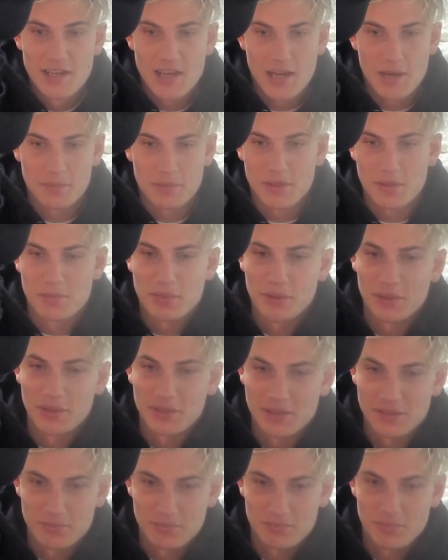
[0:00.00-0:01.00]
I'm gonna put
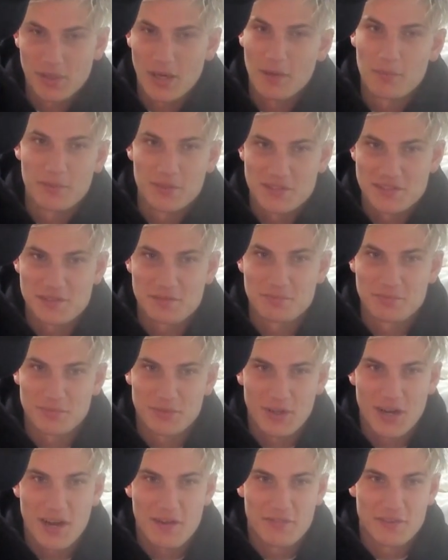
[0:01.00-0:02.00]
probably some
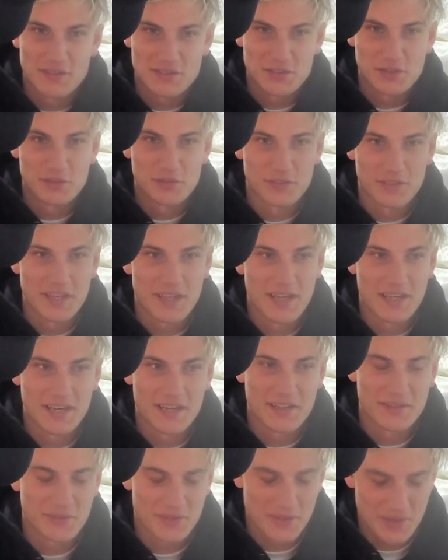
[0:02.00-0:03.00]
graphics over that. I
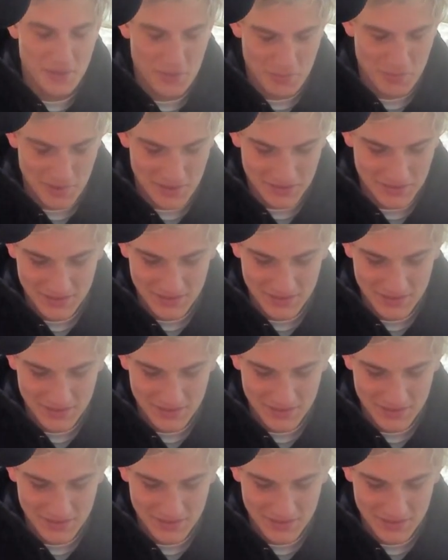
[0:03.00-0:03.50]
don't know, but